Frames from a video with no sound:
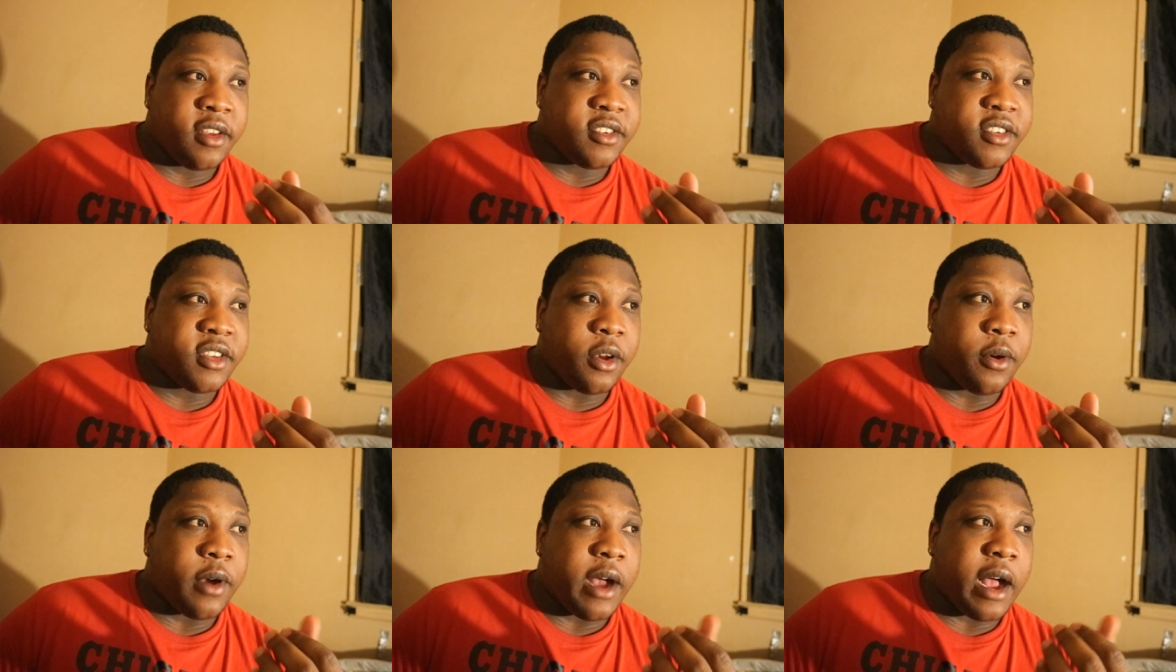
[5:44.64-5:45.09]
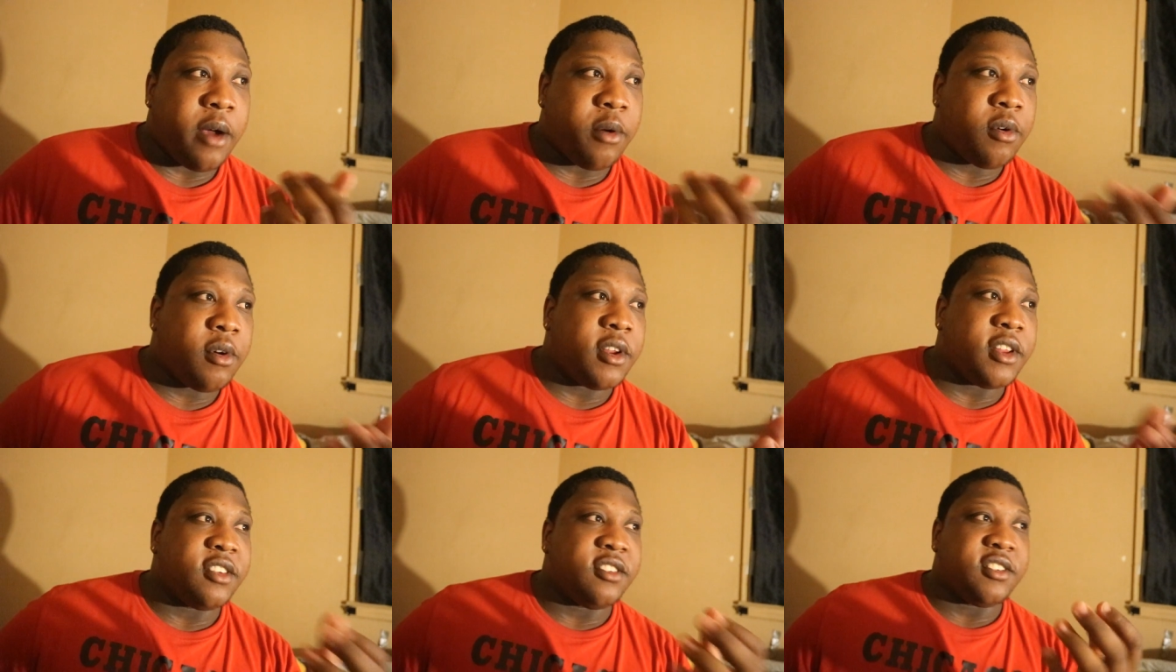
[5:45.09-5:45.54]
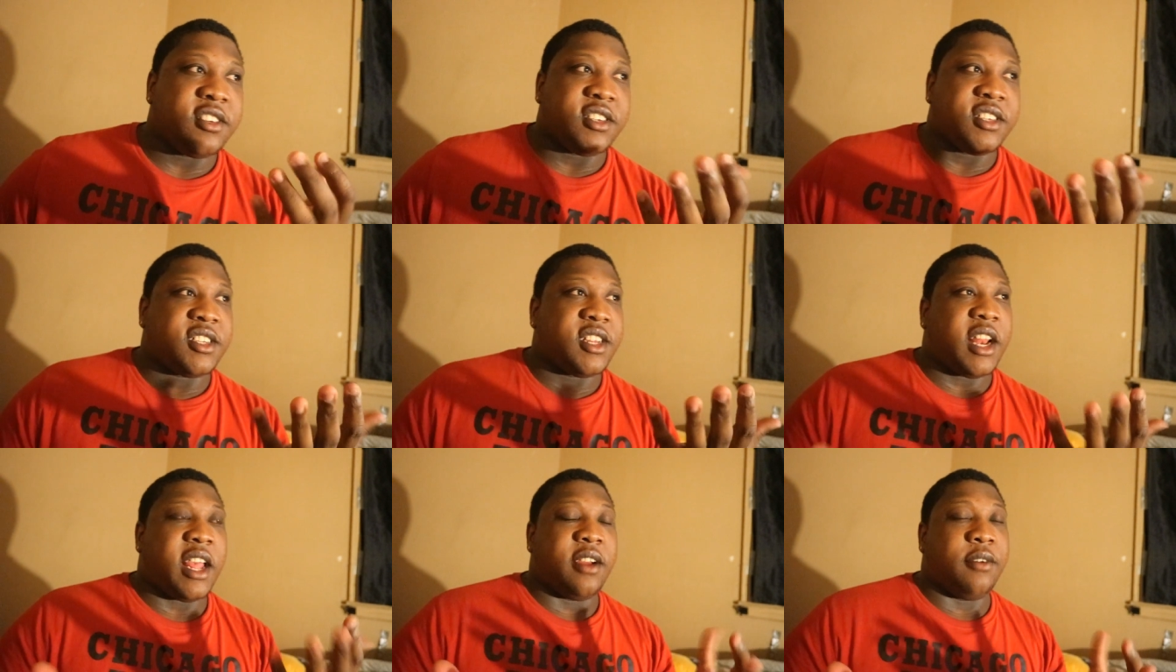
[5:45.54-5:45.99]
So I would
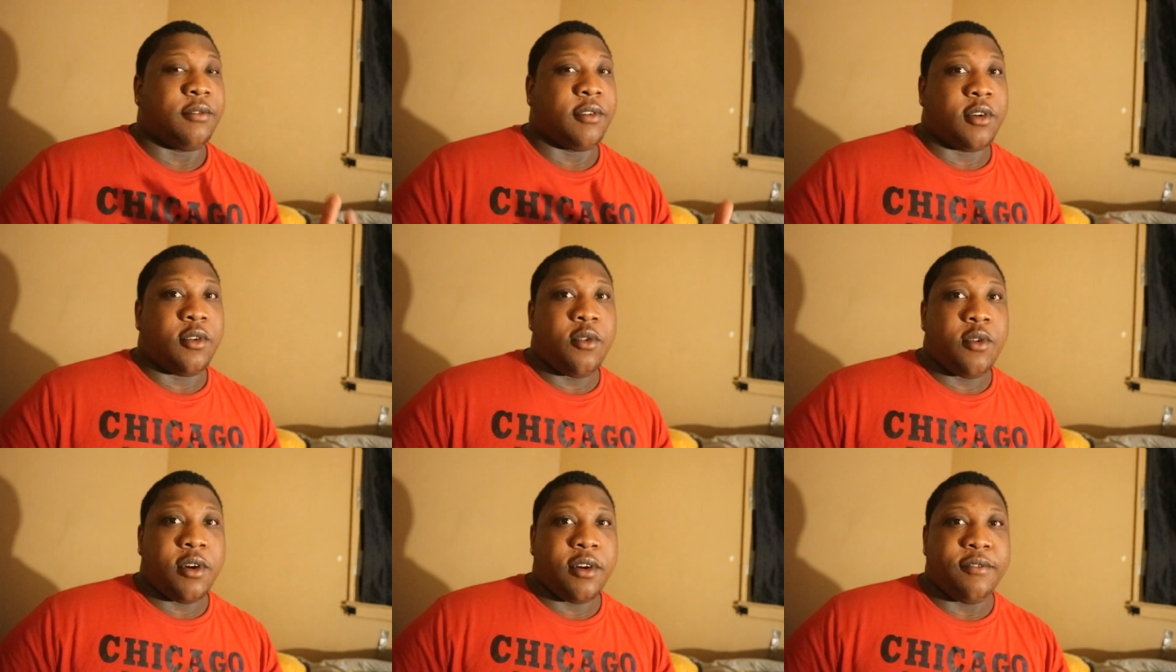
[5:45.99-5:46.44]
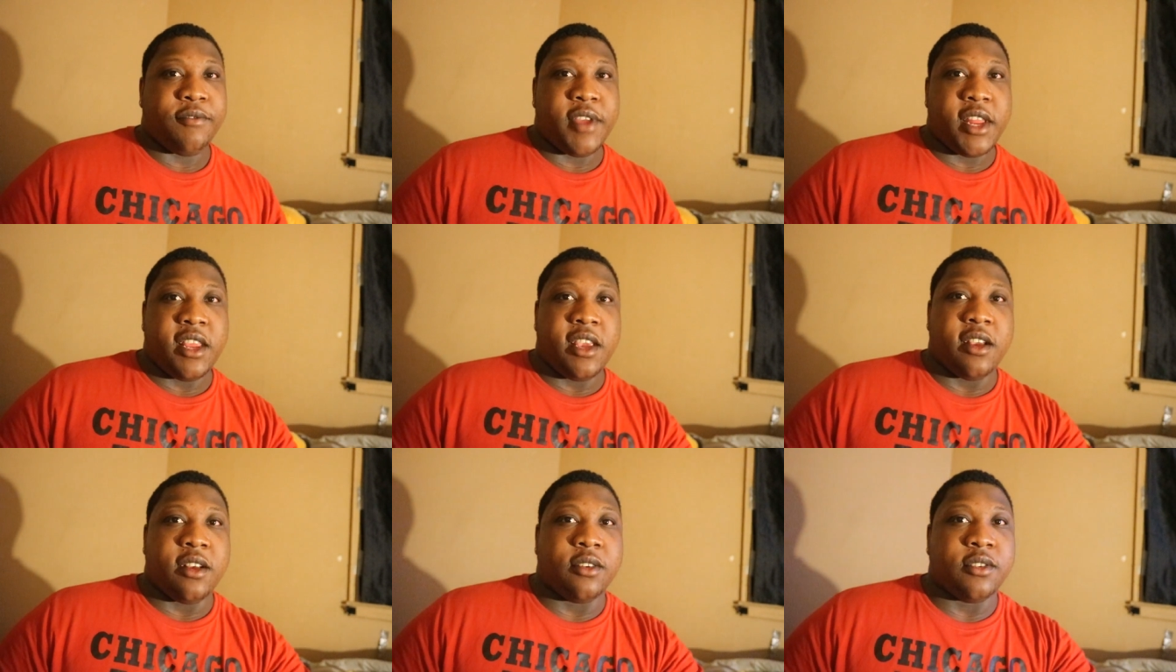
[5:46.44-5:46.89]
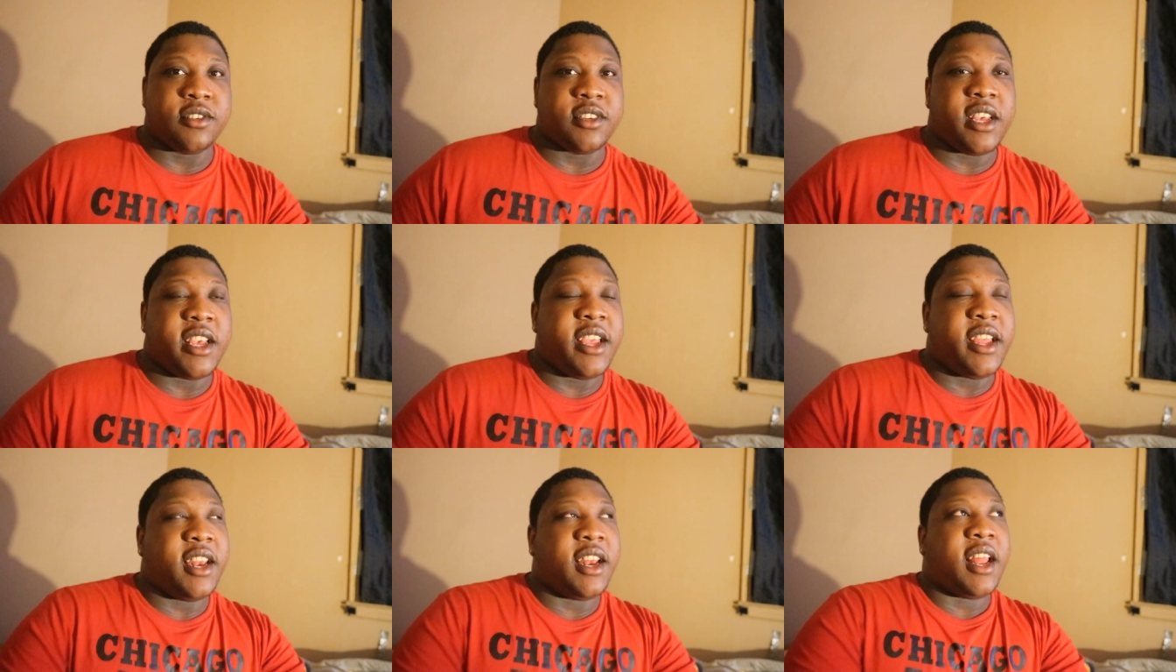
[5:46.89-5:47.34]
just like record
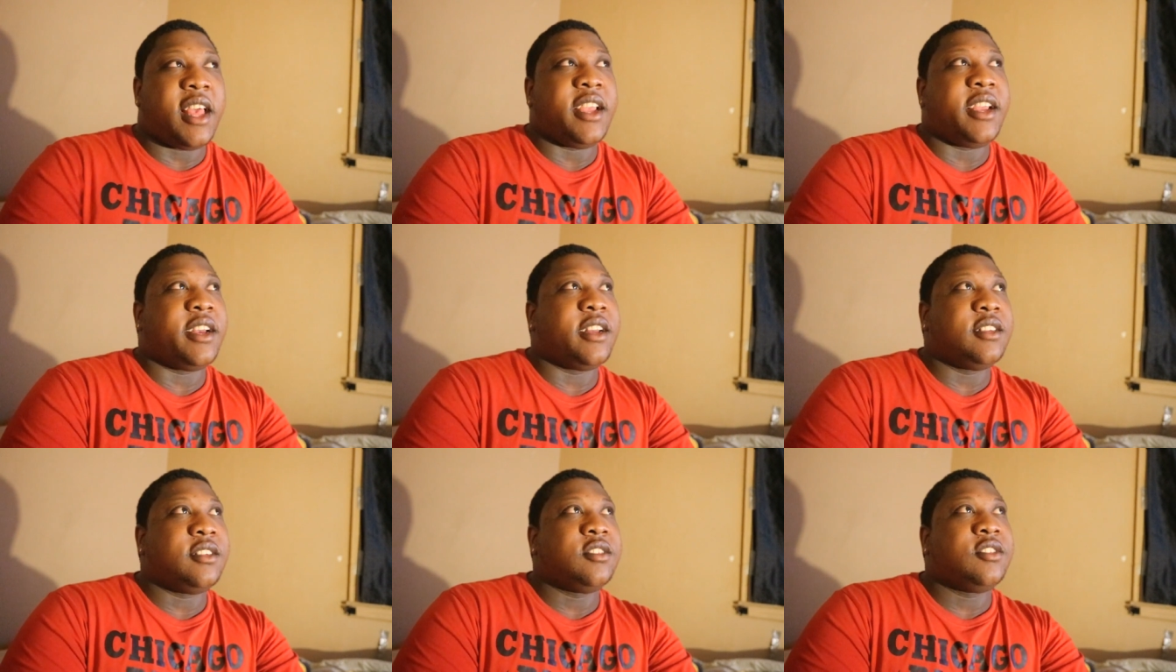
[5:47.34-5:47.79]
videos and like